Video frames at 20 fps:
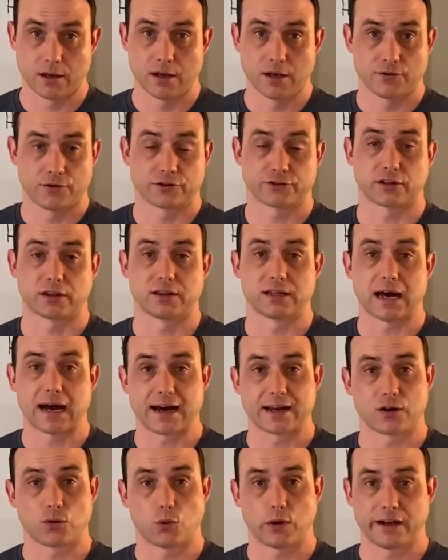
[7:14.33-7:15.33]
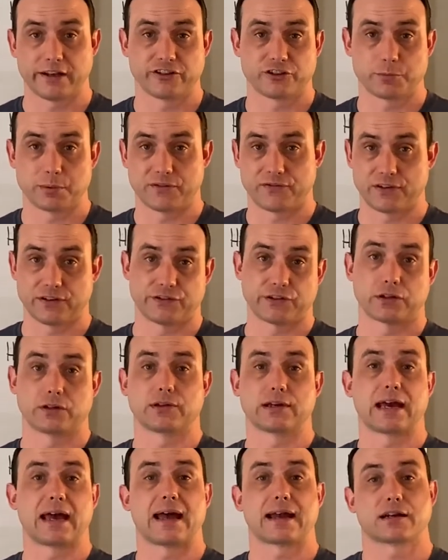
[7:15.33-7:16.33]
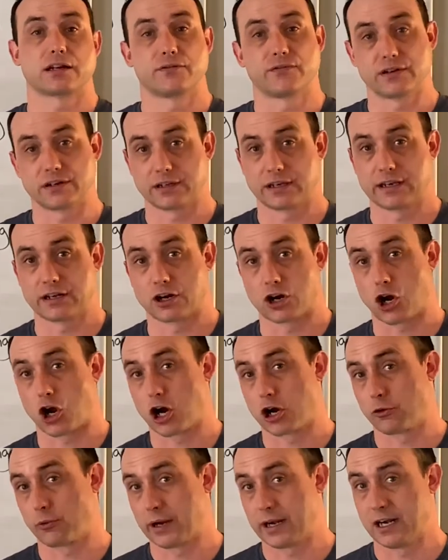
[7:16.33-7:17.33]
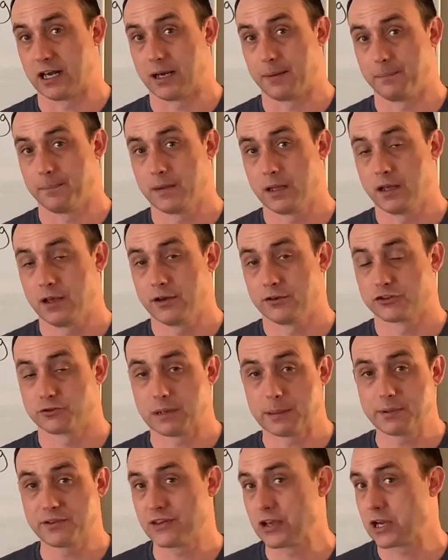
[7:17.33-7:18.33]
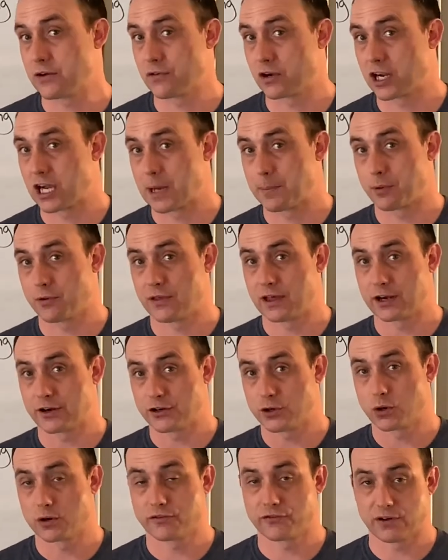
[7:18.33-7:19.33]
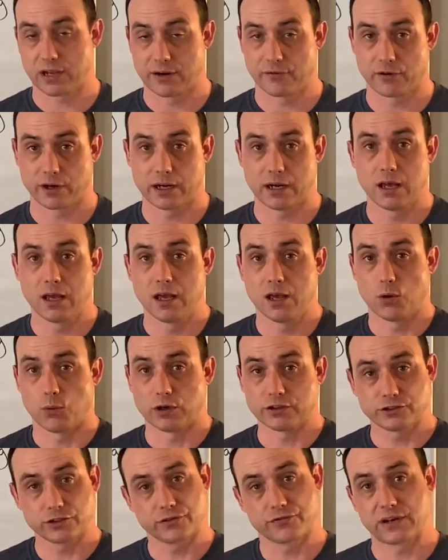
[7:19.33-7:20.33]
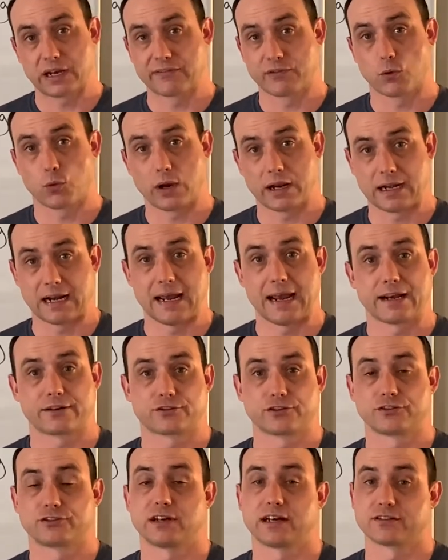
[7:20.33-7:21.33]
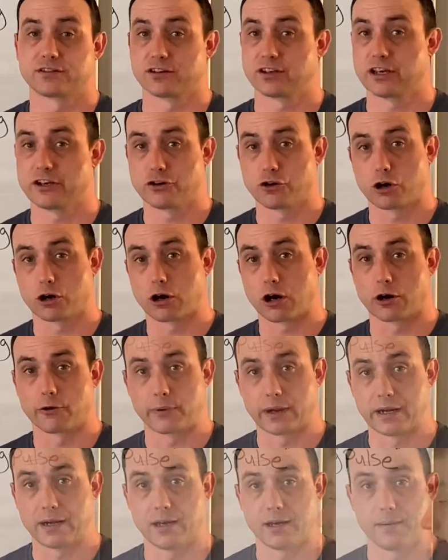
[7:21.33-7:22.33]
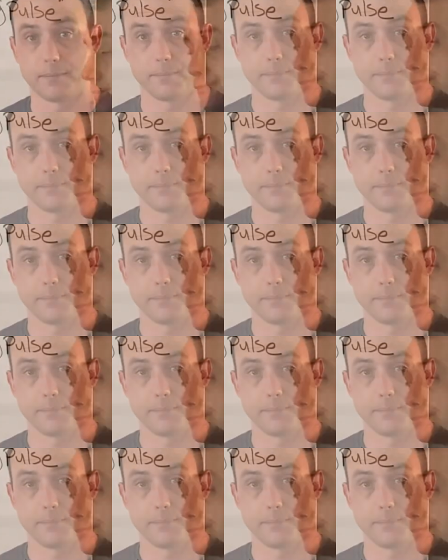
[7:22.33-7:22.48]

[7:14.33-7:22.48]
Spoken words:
There's a lot of ways to be physically active and to get our heart rate up. So maybe think of a couple that are your favorite. What's your favorite way to exercise and get your heart rate up?